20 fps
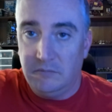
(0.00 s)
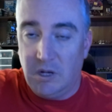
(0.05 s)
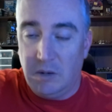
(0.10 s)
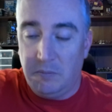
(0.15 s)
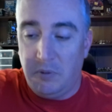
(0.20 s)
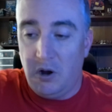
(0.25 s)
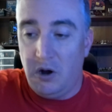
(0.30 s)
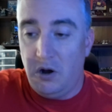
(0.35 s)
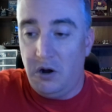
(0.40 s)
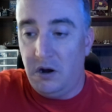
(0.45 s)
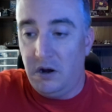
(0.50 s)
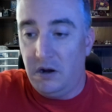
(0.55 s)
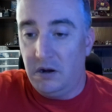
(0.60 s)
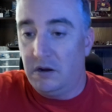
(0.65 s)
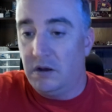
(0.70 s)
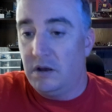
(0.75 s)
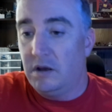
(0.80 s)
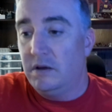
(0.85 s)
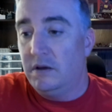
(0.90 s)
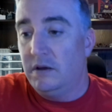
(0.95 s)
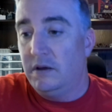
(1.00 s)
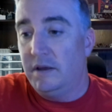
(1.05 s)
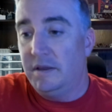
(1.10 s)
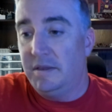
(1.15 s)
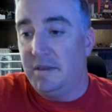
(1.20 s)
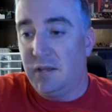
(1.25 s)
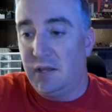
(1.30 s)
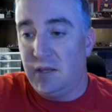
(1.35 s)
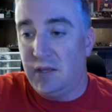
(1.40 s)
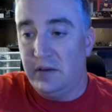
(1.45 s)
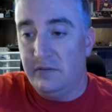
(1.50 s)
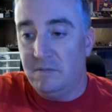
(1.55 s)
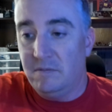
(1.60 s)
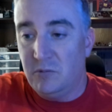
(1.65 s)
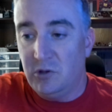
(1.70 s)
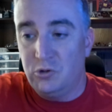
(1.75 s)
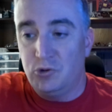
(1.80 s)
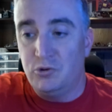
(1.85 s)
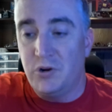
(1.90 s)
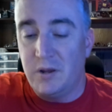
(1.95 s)
a Pog, and then give
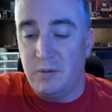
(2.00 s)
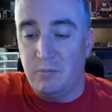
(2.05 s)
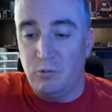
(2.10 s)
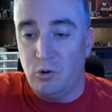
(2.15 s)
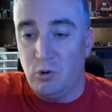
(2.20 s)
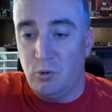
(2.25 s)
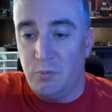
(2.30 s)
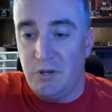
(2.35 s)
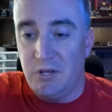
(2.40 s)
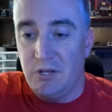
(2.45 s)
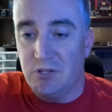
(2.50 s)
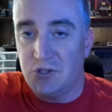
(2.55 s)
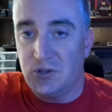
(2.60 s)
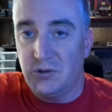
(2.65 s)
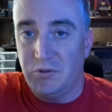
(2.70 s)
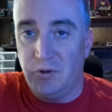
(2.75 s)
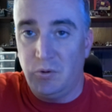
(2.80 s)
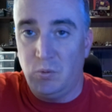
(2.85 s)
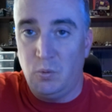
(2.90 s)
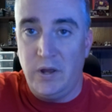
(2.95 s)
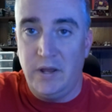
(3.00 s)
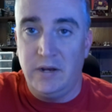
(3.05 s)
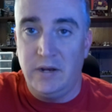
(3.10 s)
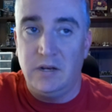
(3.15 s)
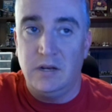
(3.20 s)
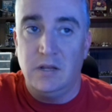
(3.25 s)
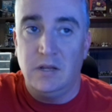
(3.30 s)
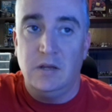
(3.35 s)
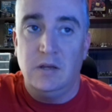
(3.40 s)
him the Dream Ruby, so that when